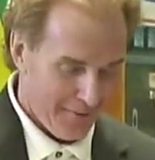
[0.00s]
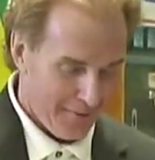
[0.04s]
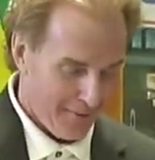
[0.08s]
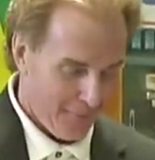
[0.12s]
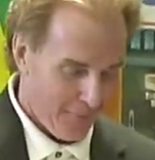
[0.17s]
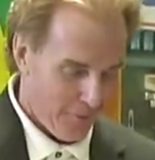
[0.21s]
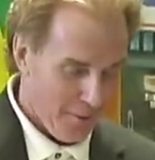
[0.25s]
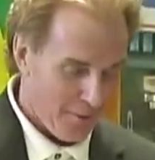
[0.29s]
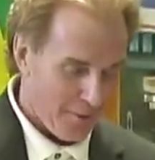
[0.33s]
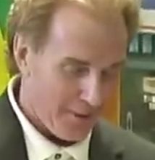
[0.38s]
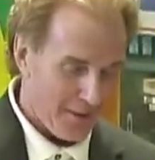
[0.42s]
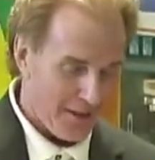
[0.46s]

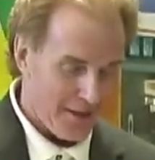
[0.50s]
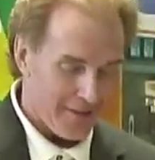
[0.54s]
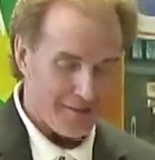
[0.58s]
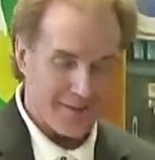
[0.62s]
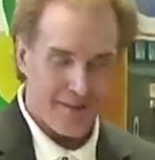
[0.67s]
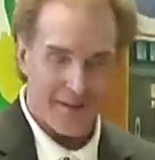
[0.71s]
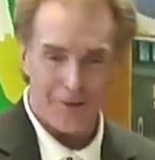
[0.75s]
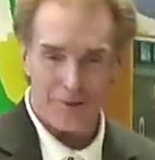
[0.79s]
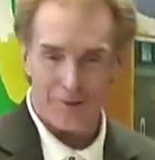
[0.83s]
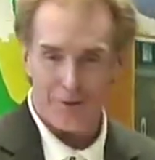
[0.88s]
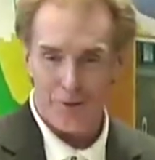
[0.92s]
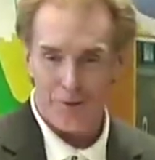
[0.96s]
formally
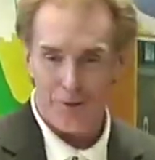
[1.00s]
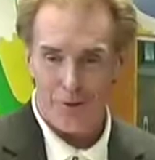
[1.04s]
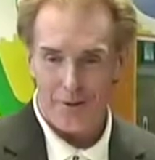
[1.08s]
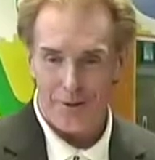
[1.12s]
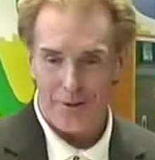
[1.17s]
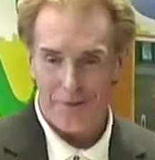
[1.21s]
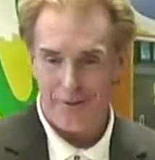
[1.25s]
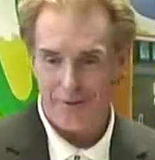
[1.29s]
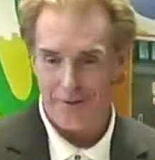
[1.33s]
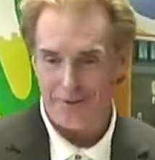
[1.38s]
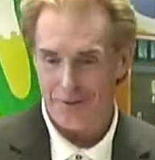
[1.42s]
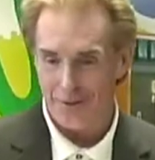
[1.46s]
induct
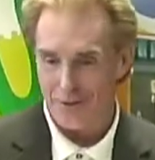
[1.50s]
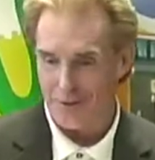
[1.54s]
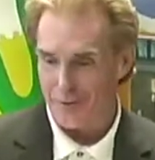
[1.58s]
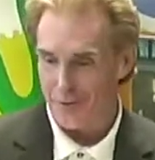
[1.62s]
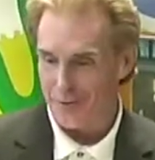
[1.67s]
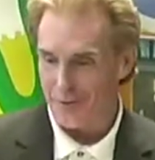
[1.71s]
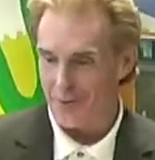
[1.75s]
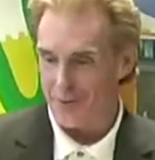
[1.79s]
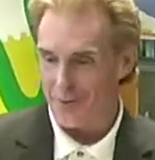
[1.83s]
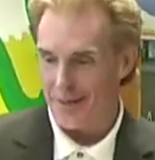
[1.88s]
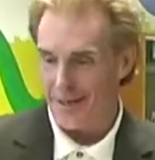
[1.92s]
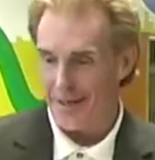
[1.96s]
Nolan
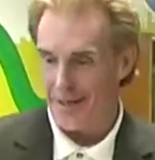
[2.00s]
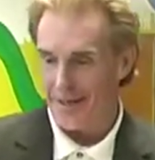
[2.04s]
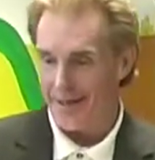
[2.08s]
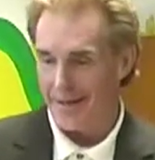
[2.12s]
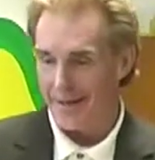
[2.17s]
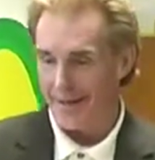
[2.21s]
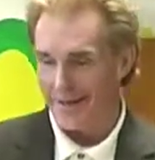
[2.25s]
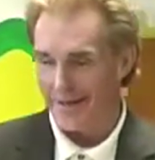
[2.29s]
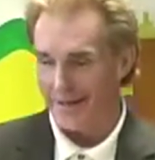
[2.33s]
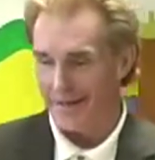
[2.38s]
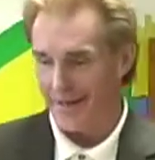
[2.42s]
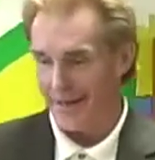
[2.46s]
into the
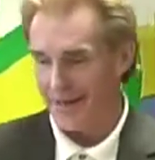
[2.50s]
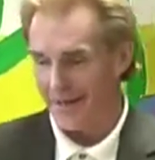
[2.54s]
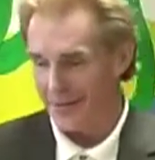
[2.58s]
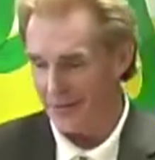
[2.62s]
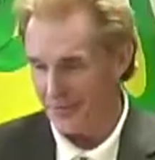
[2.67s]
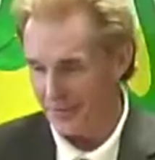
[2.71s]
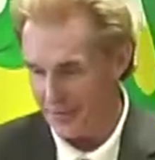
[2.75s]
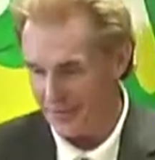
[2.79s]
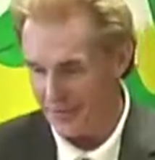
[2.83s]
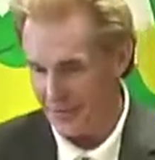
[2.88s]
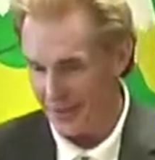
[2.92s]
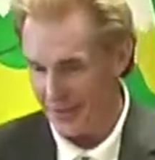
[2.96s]
case of
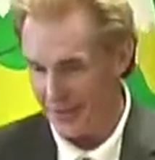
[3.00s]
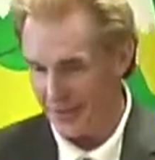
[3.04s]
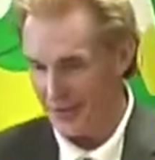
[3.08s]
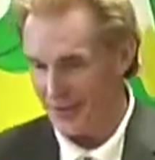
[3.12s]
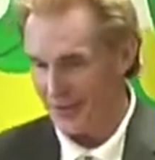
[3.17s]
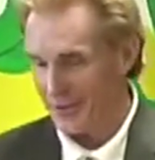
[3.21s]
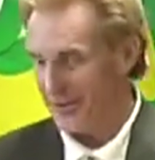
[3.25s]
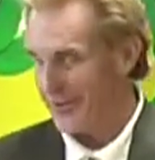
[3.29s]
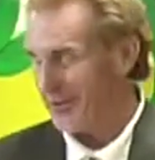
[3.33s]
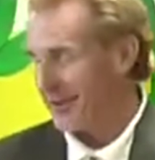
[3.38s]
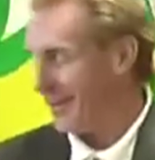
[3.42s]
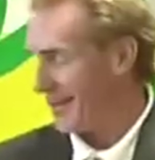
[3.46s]

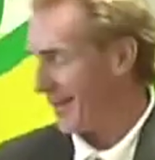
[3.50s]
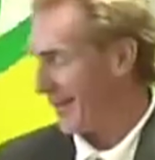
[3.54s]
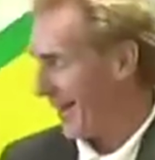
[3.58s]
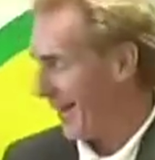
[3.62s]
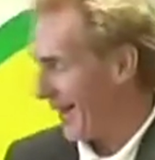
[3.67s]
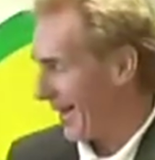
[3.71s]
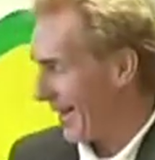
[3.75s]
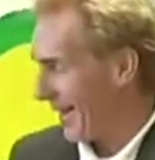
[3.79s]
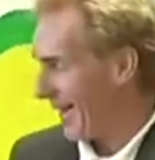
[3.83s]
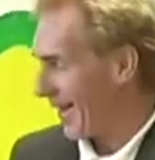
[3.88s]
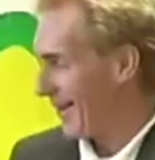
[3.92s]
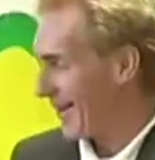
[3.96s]
distinction,
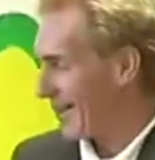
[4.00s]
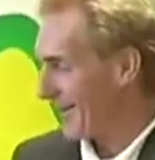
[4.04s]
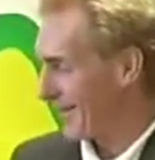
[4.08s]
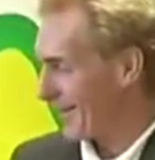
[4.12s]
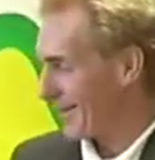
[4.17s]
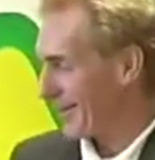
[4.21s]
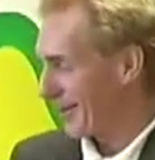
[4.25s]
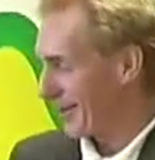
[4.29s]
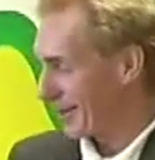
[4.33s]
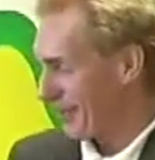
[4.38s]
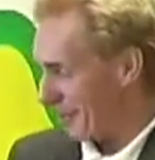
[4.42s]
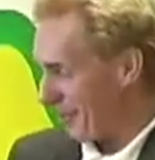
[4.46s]
and
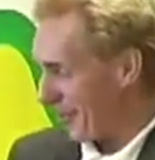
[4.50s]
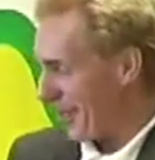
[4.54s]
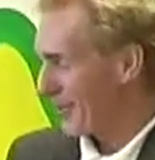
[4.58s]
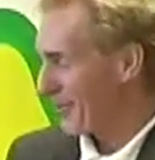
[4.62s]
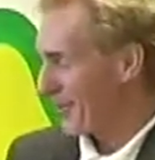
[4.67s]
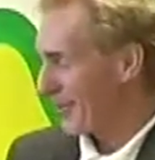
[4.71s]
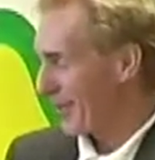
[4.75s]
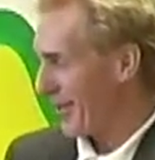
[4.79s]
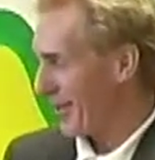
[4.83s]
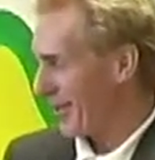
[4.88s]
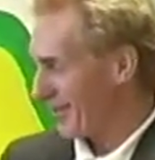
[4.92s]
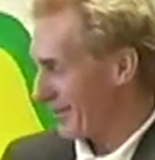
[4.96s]

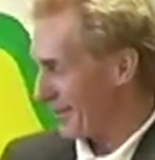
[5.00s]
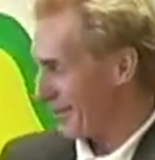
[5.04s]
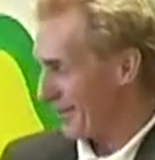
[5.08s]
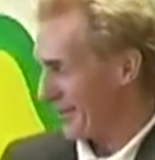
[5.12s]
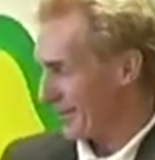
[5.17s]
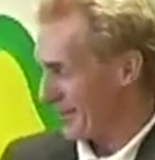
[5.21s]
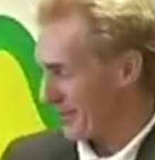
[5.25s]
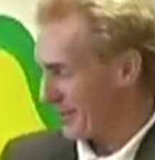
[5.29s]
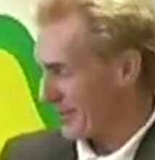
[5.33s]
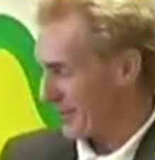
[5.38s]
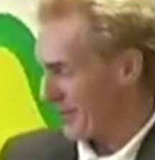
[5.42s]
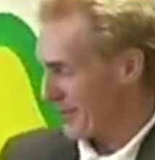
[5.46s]
congratulations.
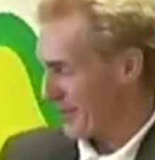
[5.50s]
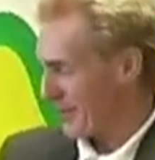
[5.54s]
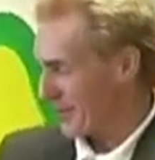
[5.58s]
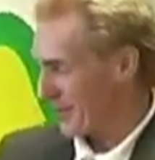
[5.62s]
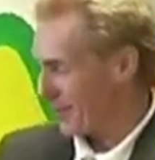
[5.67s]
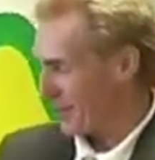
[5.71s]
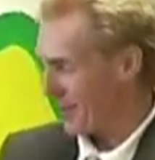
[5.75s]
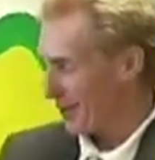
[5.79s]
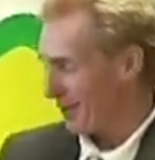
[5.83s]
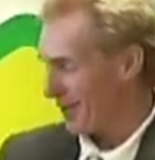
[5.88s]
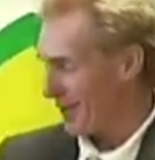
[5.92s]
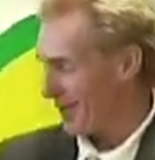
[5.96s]
Come say a few
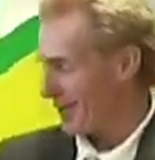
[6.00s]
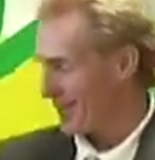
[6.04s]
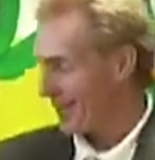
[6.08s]
words.